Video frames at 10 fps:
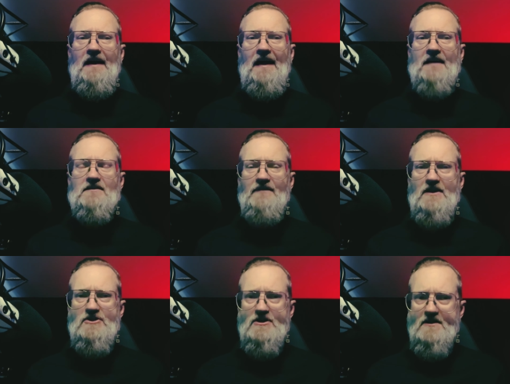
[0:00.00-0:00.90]

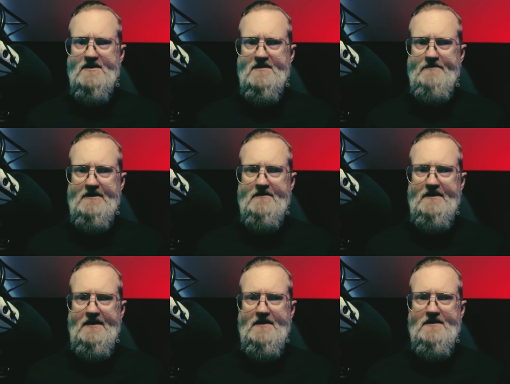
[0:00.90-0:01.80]
activation
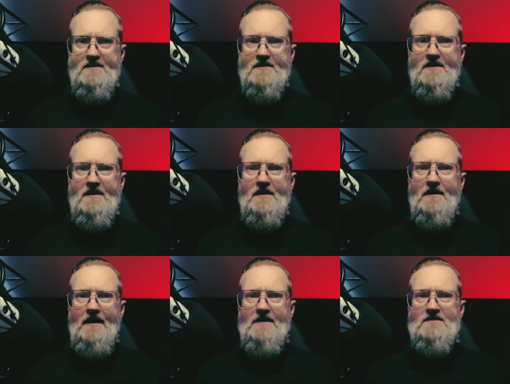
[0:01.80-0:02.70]
experience
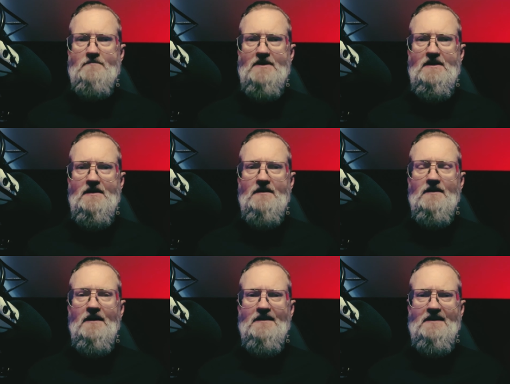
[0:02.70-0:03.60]
as being
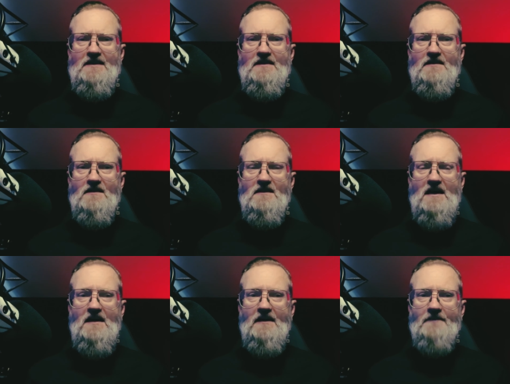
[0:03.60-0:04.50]
a key
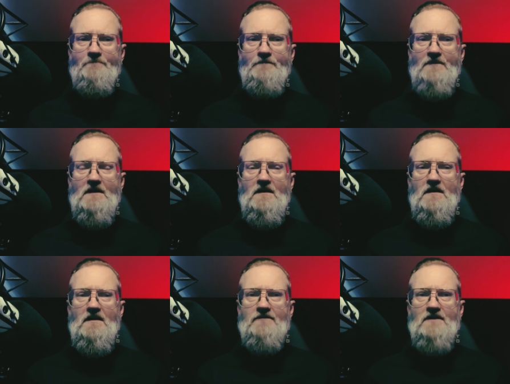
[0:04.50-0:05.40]
thing,
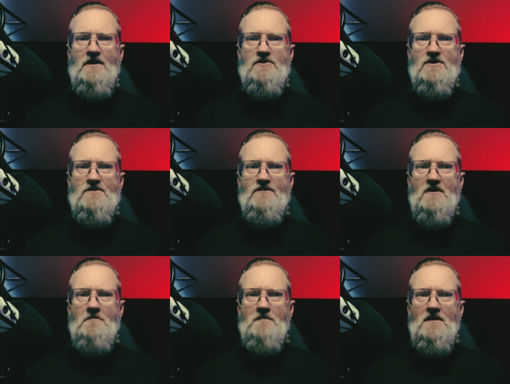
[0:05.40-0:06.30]
if not just
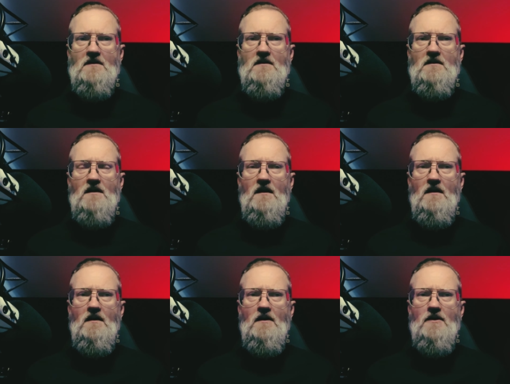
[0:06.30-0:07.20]
from
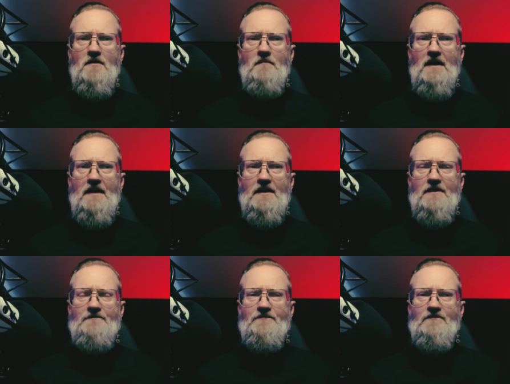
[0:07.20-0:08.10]
uh, my
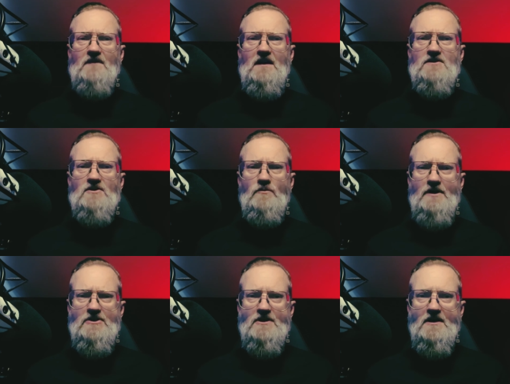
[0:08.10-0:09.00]

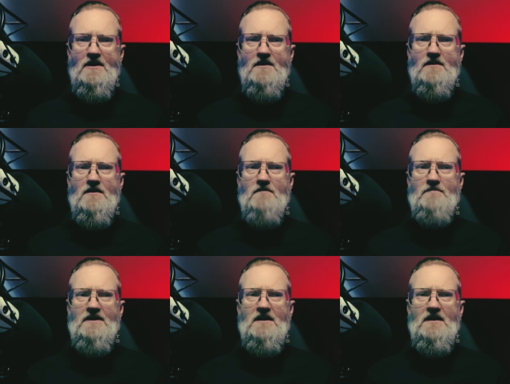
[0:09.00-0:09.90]
intuition
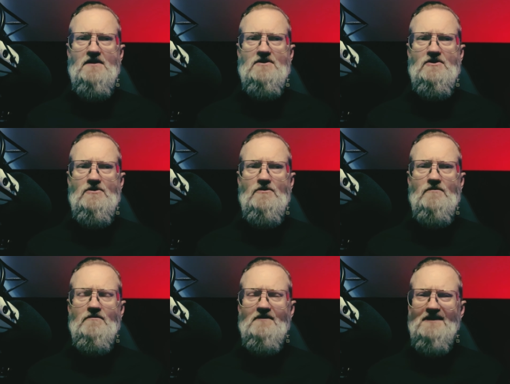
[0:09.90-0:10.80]
beginning to
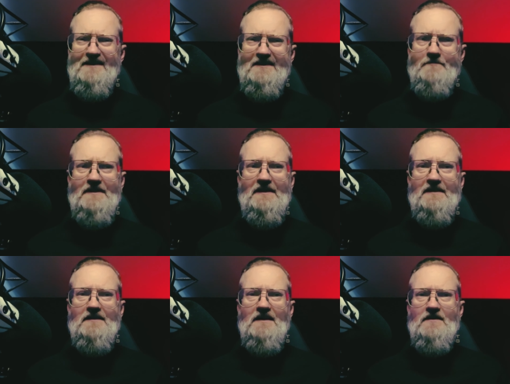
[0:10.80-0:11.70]
lead
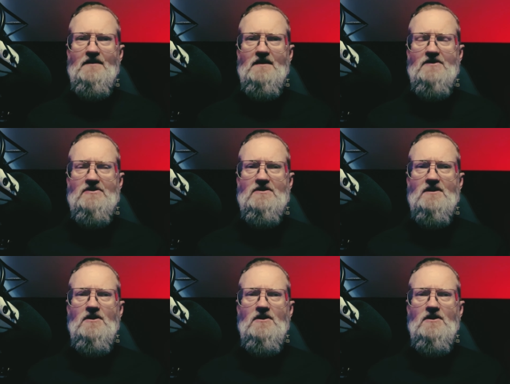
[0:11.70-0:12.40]
me in this